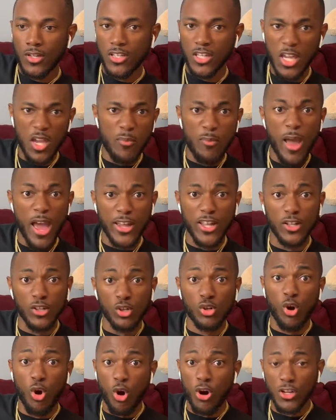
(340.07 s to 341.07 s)
Get back in the
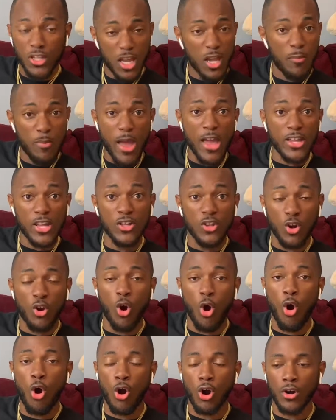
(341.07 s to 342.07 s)
car, get back in the
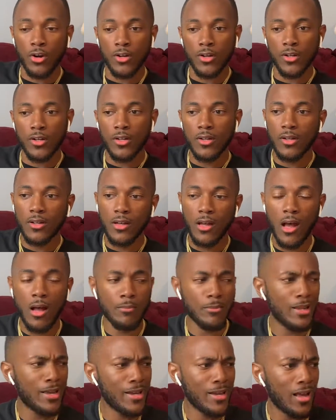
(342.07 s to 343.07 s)
car.
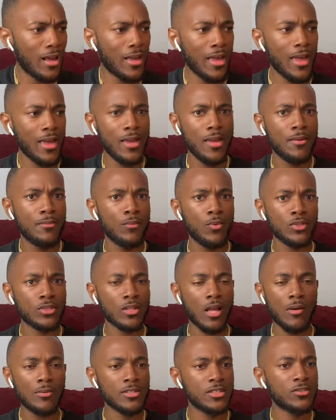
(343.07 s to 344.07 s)
I'm like, hey, I was
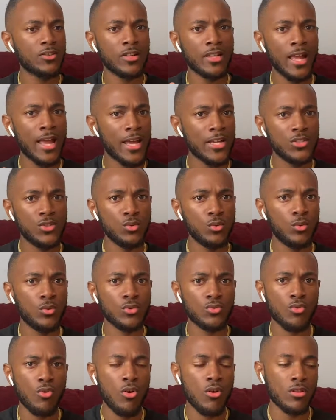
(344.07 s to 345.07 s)
just trying to ask you what
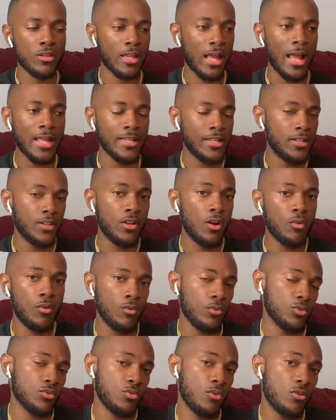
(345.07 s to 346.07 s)
was wrong. Like, I didn't know
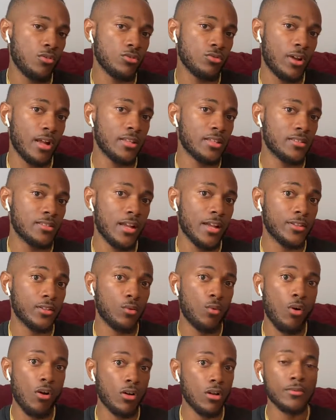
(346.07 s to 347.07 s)
what was wrong, so I decided to
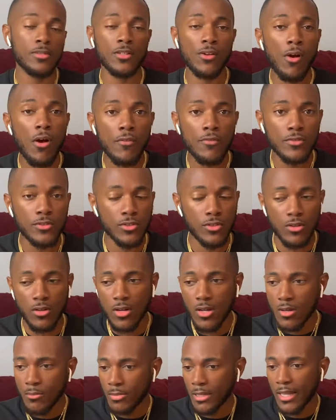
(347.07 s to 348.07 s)
walk up to the officer.
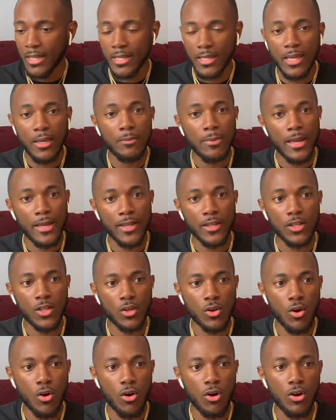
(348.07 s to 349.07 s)
But I get back in the
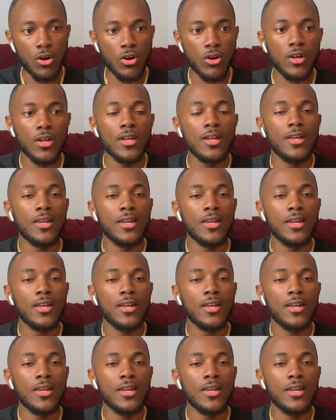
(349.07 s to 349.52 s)
car.